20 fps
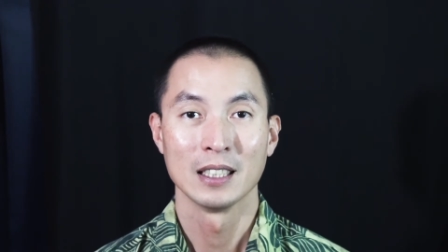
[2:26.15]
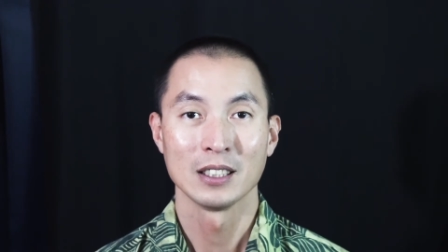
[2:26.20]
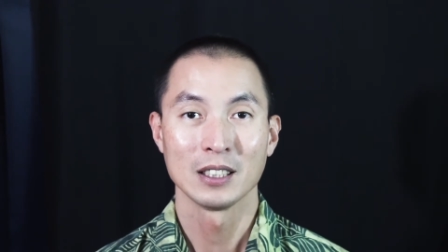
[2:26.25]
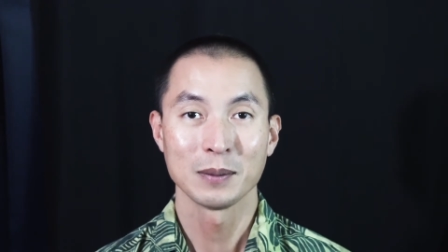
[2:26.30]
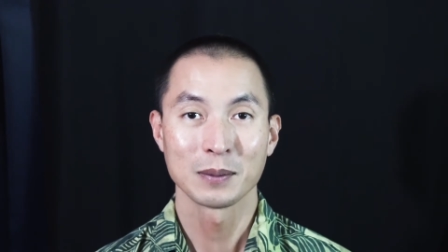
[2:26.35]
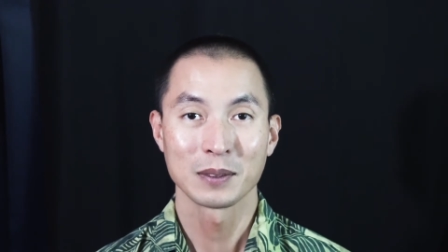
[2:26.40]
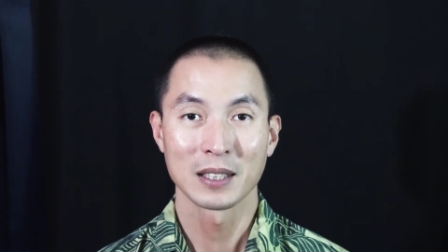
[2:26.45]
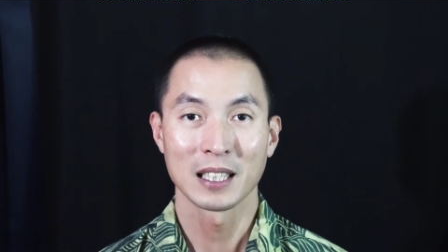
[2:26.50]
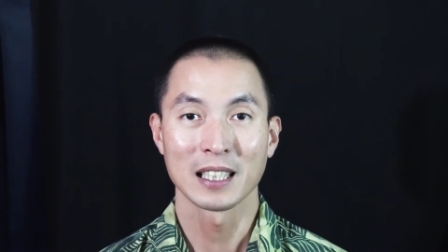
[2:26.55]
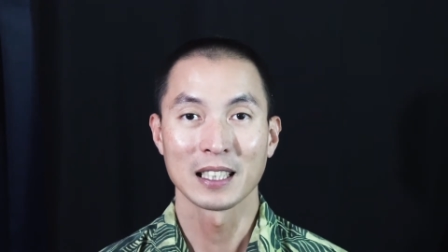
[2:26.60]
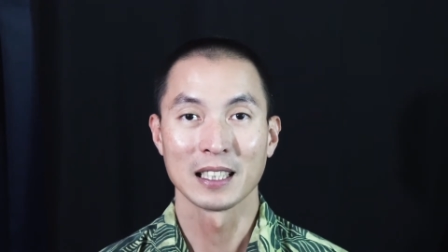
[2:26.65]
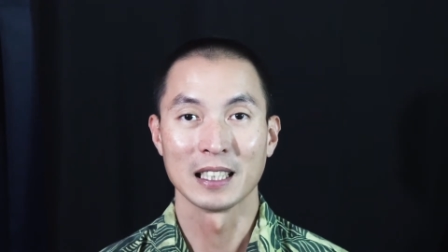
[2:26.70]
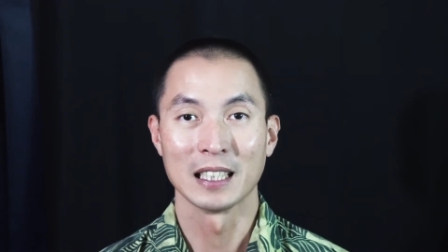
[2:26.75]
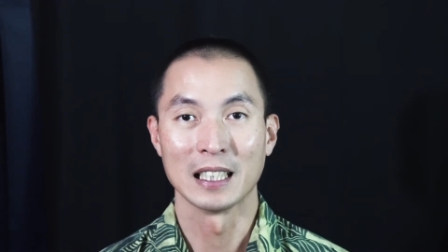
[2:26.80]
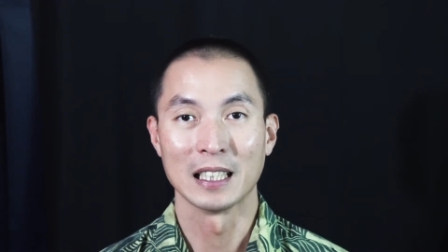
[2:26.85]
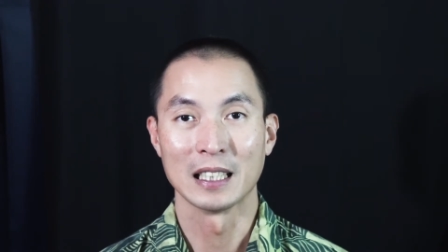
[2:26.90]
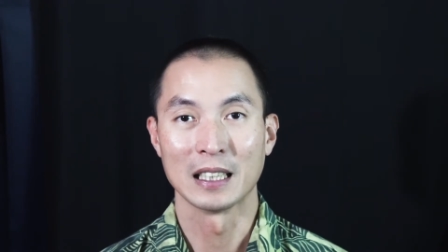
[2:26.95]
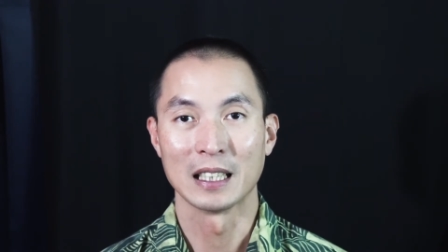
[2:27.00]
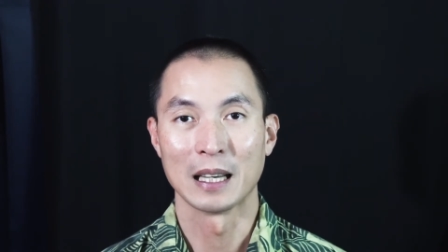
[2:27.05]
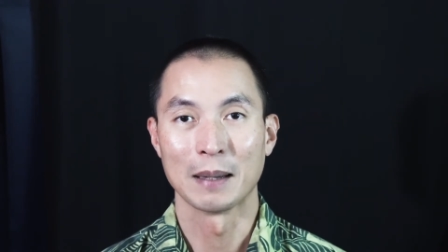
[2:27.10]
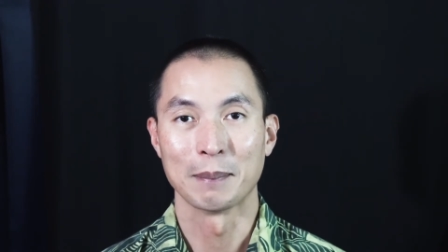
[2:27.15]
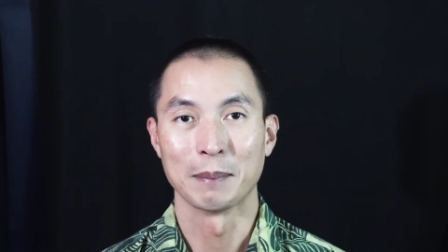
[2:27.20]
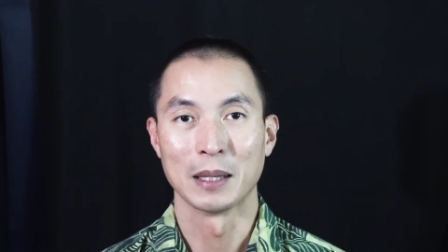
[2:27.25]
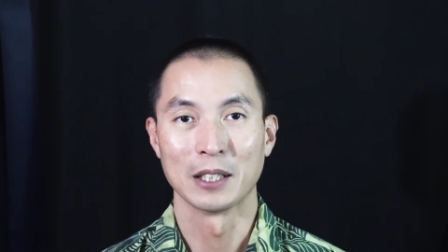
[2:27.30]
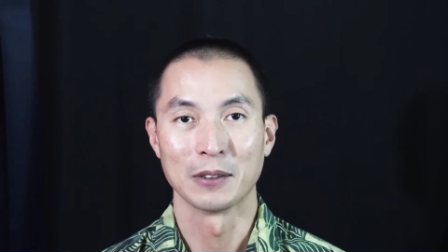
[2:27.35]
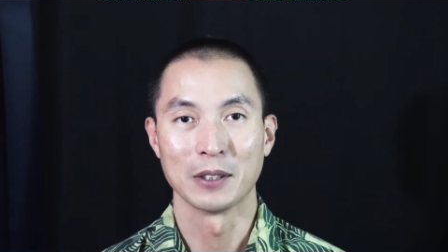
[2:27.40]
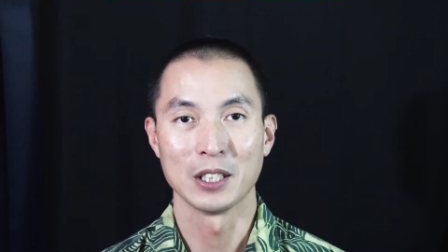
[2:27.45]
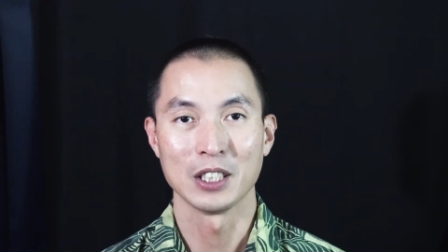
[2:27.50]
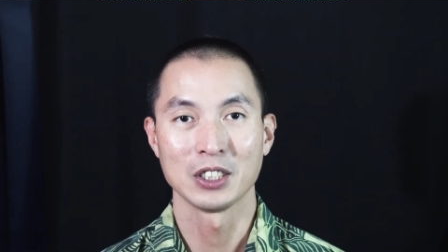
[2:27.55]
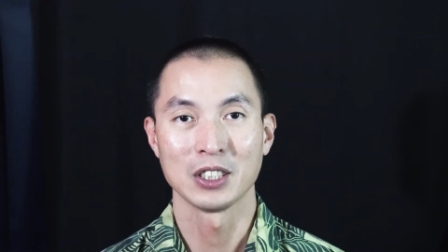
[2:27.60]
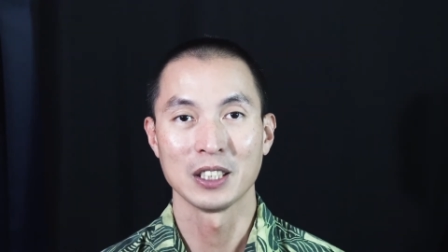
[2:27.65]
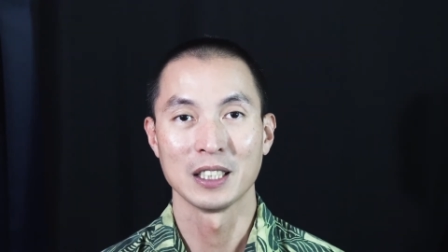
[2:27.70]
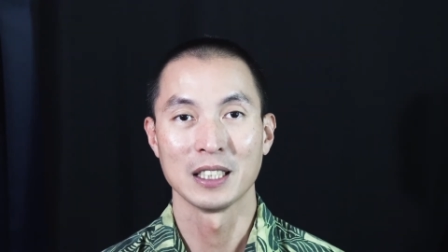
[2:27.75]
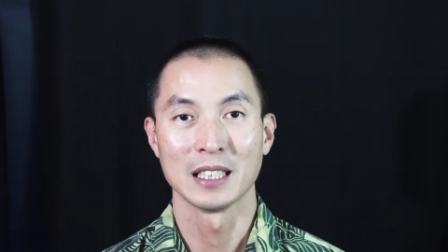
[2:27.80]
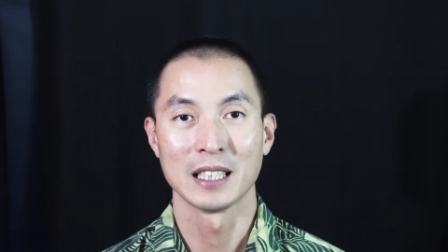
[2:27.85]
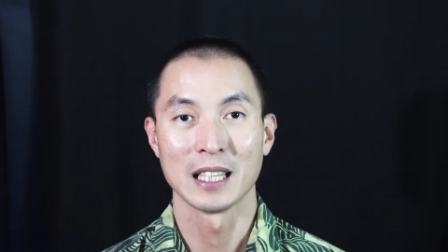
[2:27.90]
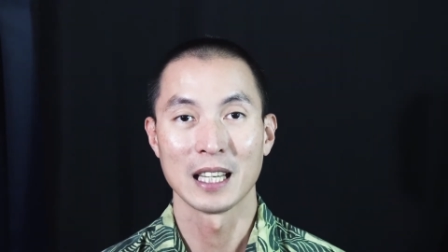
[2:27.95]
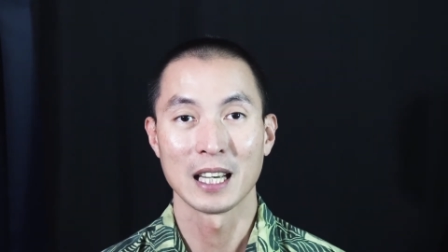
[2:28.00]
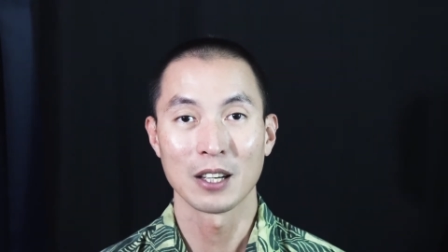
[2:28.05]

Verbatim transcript: seems likely that migration